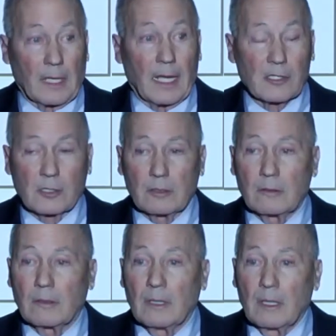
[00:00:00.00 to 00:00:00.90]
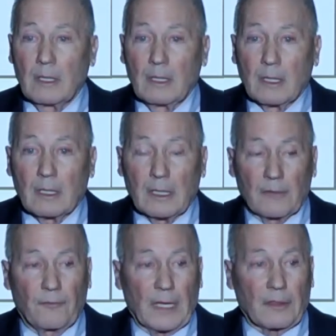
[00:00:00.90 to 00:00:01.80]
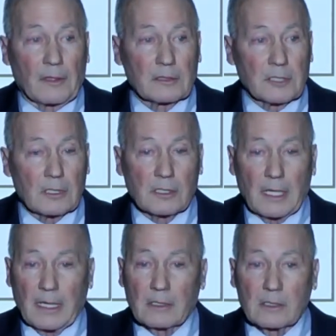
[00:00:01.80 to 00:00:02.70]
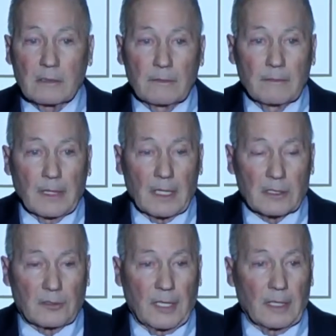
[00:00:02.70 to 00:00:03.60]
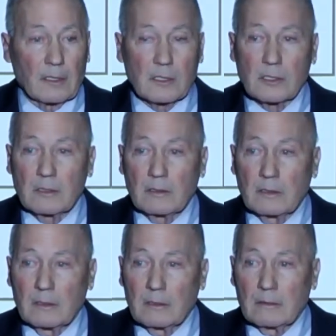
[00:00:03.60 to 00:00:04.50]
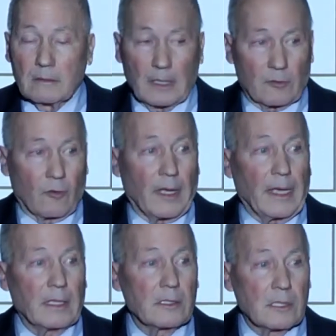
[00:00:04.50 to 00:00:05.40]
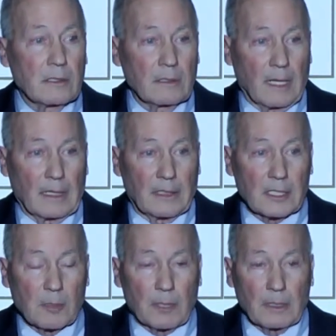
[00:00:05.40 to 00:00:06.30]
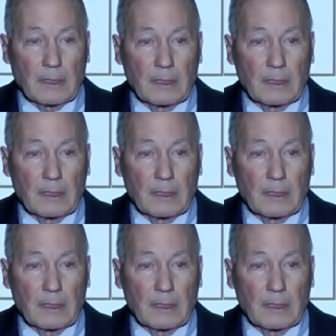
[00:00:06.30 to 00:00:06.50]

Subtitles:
high school and affect such things as attendance and grades and discipline.